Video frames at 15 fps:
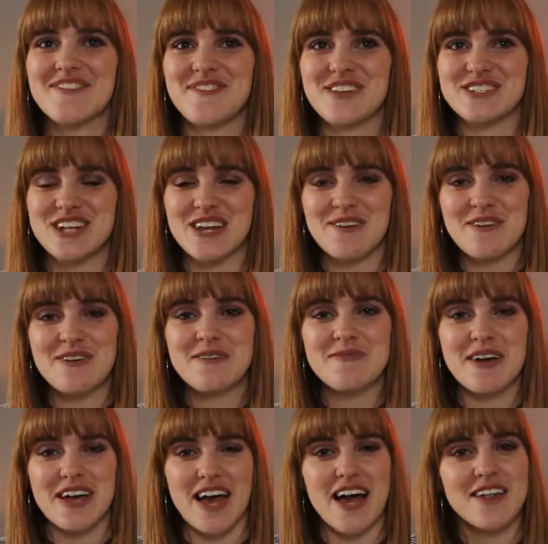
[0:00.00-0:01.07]
for January
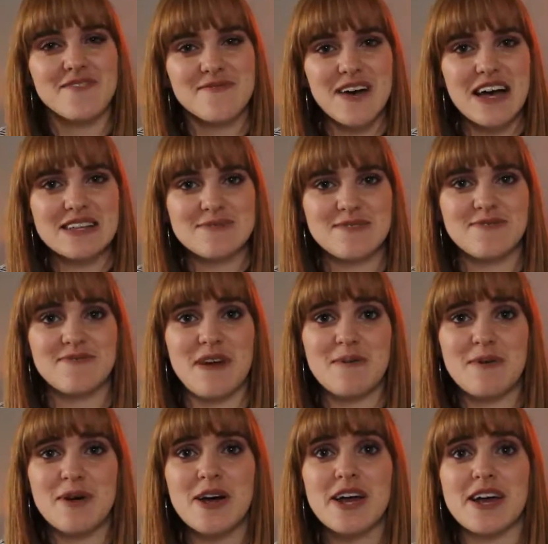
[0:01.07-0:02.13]
it went kind of fast, but in
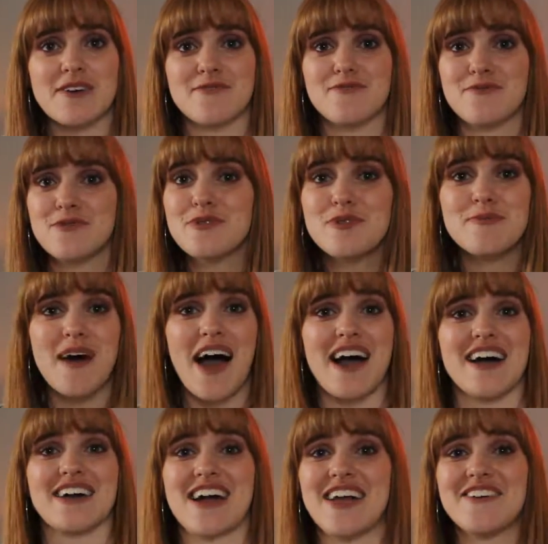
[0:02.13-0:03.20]
February it flew
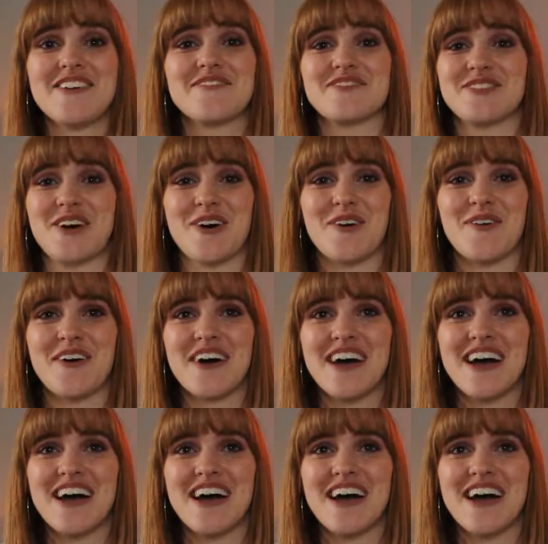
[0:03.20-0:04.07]
by. Like, I don't know,